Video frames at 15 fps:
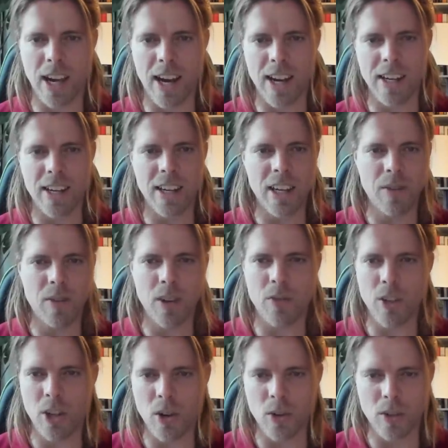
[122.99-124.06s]
And even if
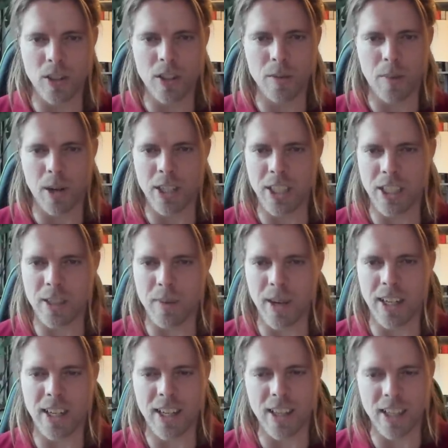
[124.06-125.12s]
you don't
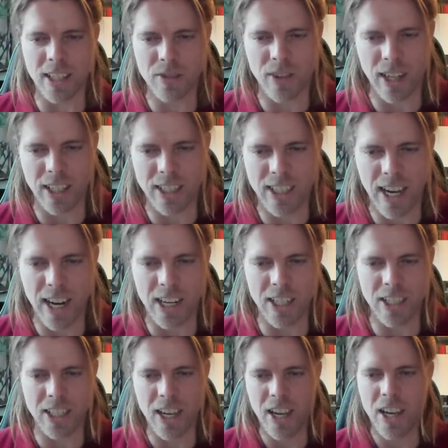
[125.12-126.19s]
participate in this fine
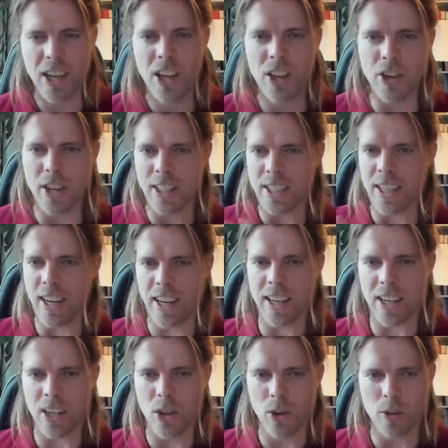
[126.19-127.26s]
challenge, you can still
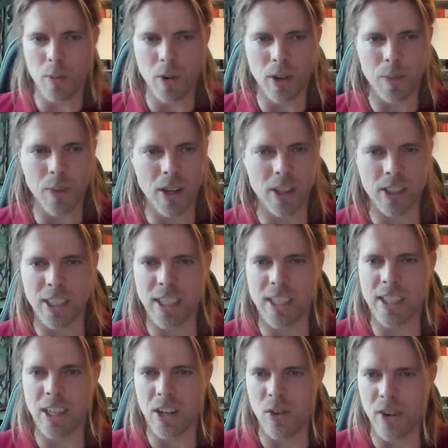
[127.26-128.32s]
get a notebook because
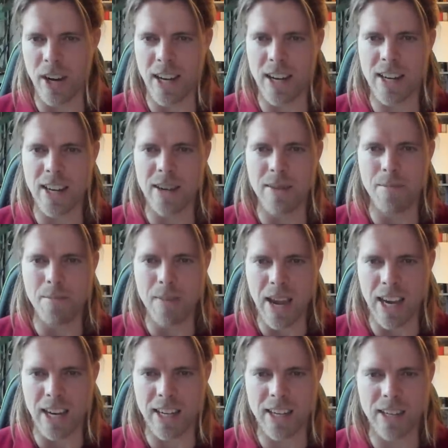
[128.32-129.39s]
it's great
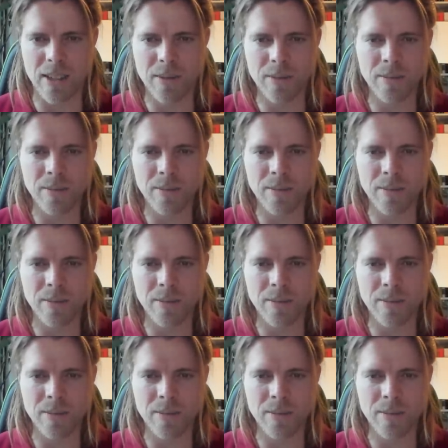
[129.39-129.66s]
mate.